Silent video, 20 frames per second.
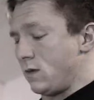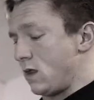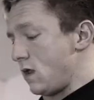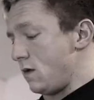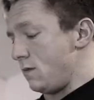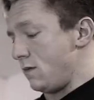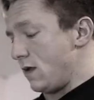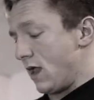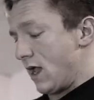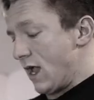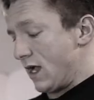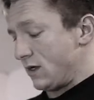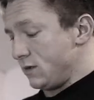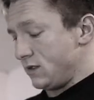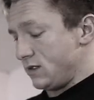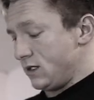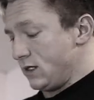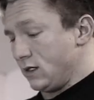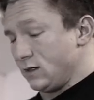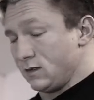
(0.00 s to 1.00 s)
Um,
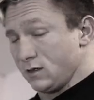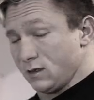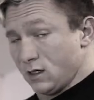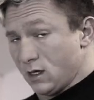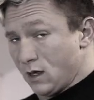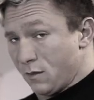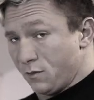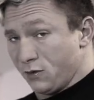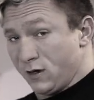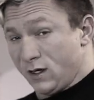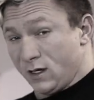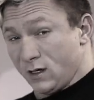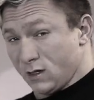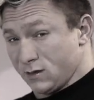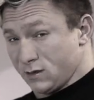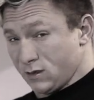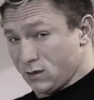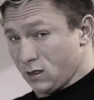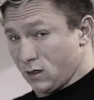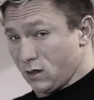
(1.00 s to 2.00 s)
agmatine is a, a,
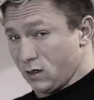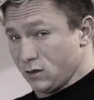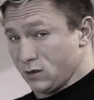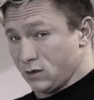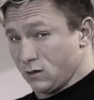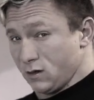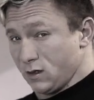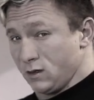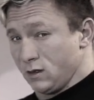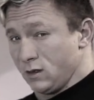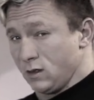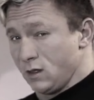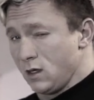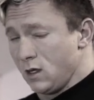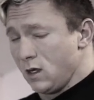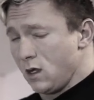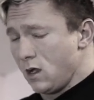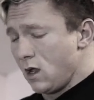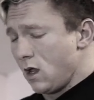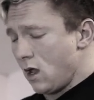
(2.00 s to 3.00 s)
precursor to arginine.
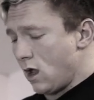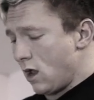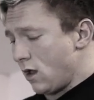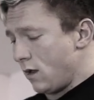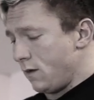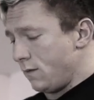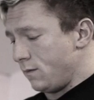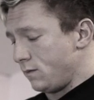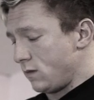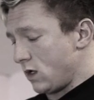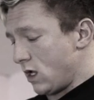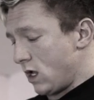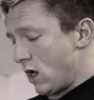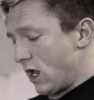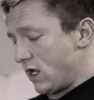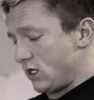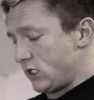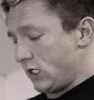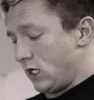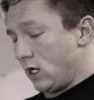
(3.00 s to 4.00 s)
Um, and
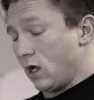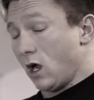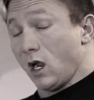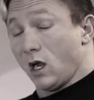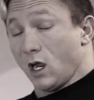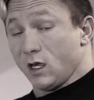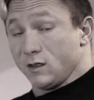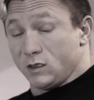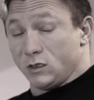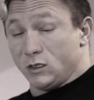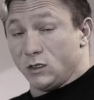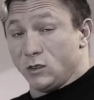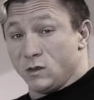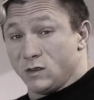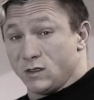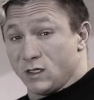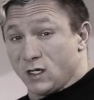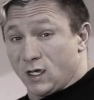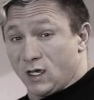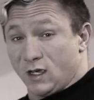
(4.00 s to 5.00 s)
actually I like to
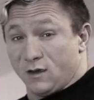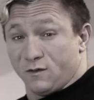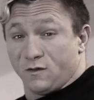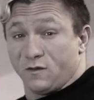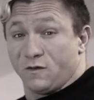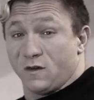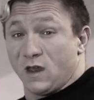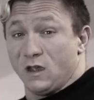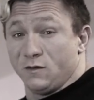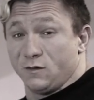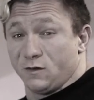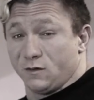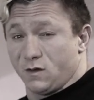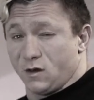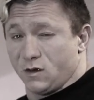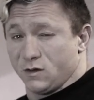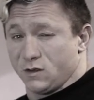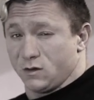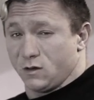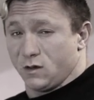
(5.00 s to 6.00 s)
use it in favour of
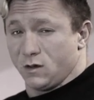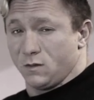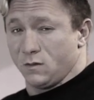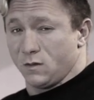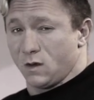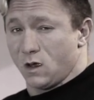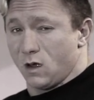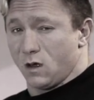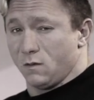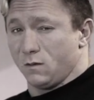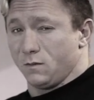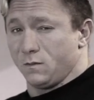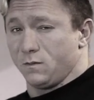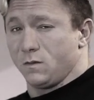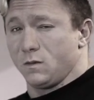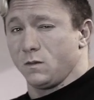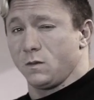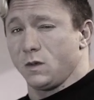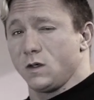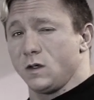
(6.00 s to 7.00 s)
arginine um,
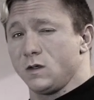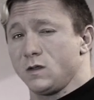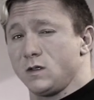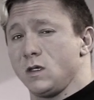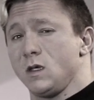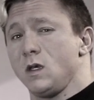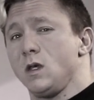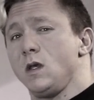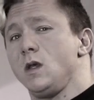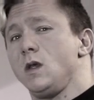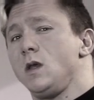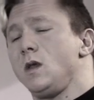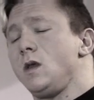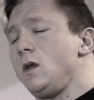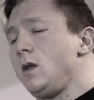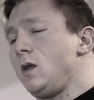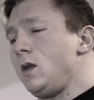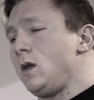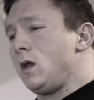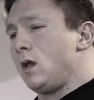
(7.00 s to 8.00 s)
because
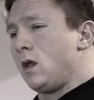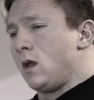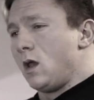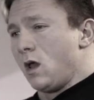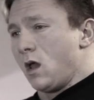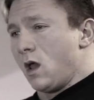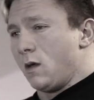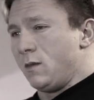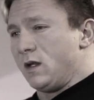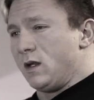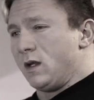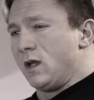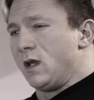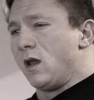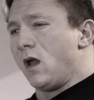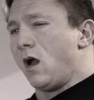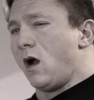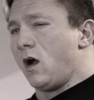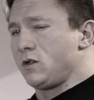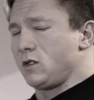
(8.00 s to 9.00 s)
I mean
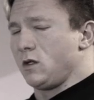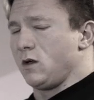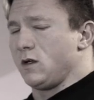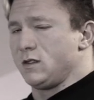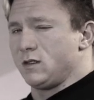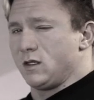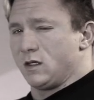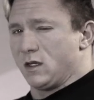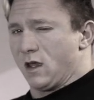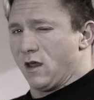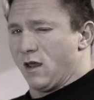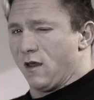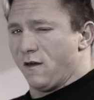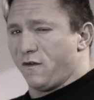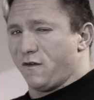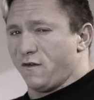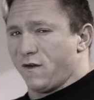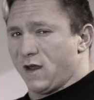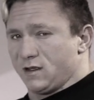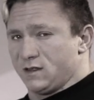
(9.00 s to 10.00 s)
arginine's
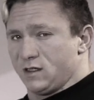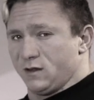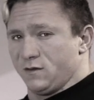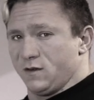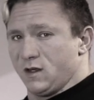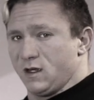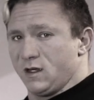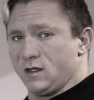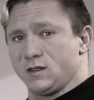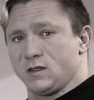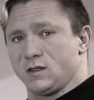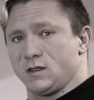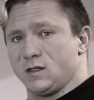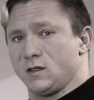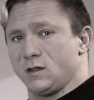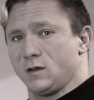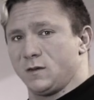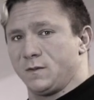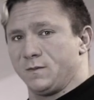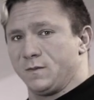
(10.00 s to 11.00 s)
effectiveness
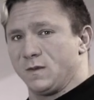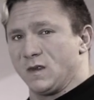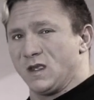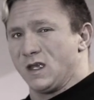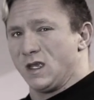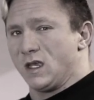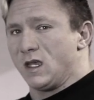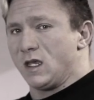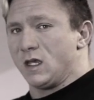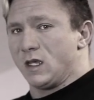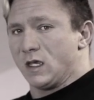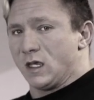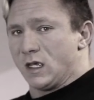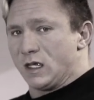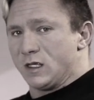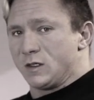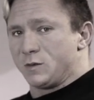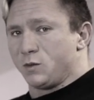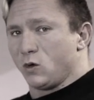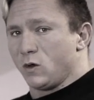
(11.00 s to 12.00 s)

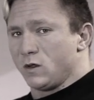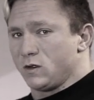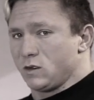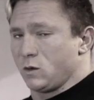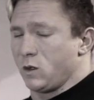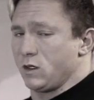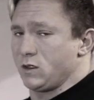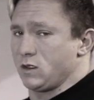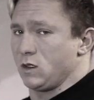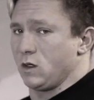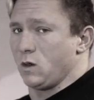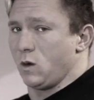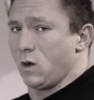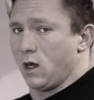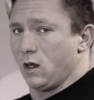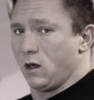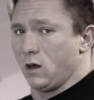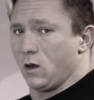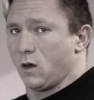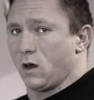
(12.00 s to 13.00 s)
is brought into question
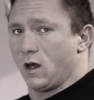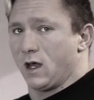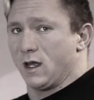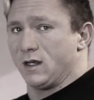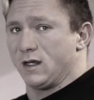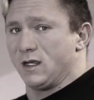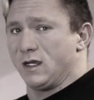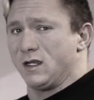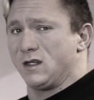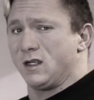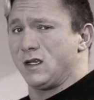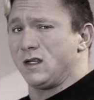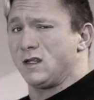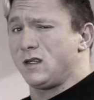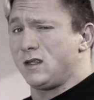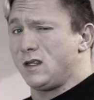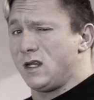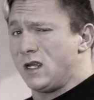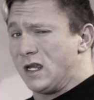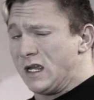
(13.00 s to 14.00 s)
quite a lot and it, it,
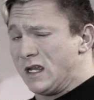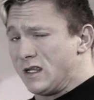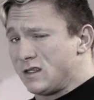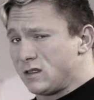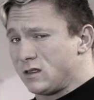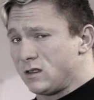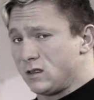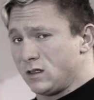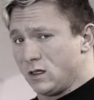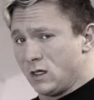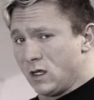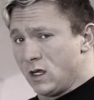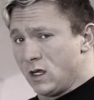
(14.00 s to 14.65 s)
it isn't